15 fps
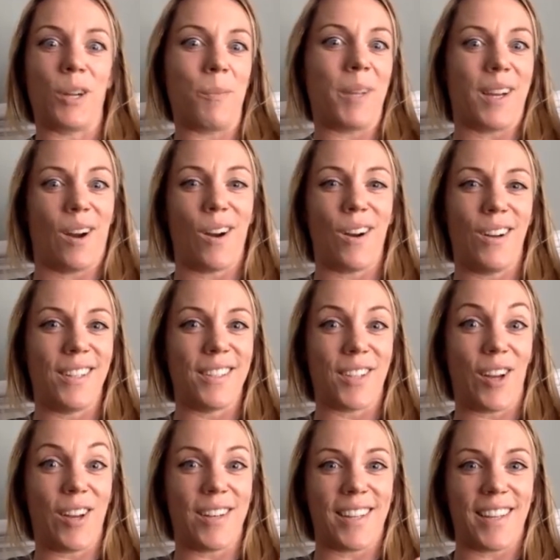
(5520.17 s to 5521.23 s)
Carl is
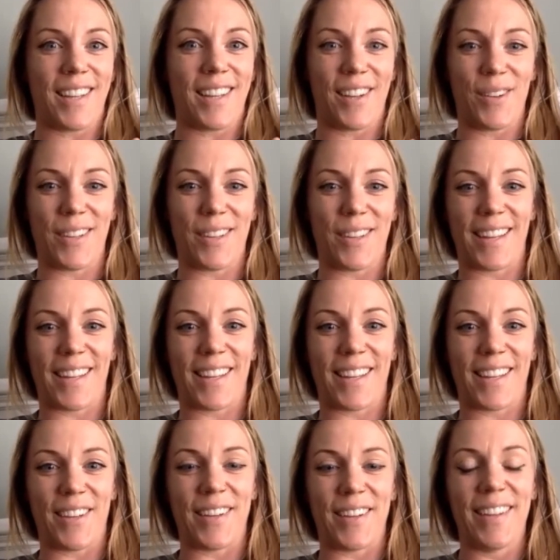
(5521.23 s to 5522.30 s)
onto you. Like
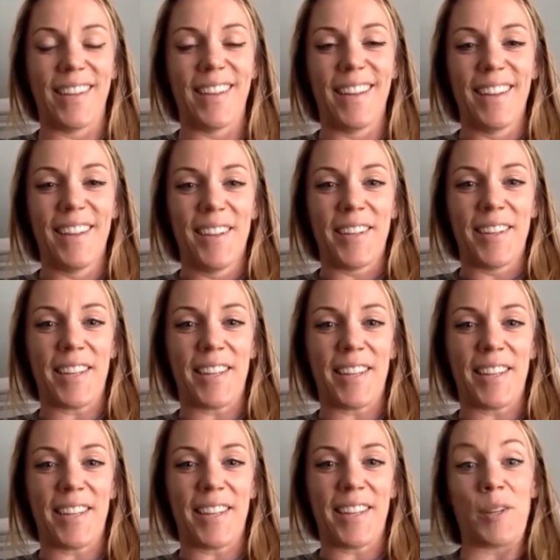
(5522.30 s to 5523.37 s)

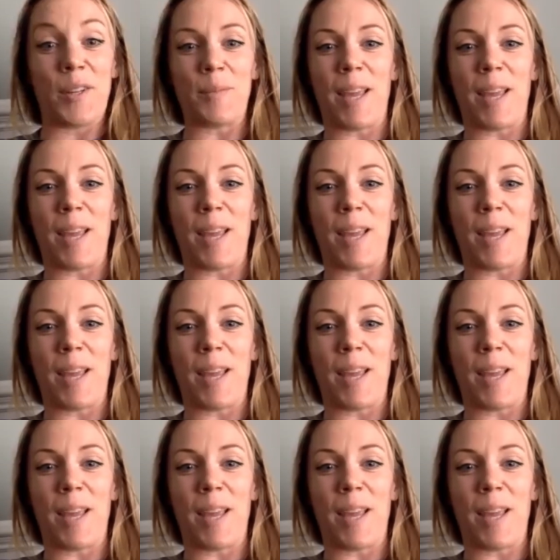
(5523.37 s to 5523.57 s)
he's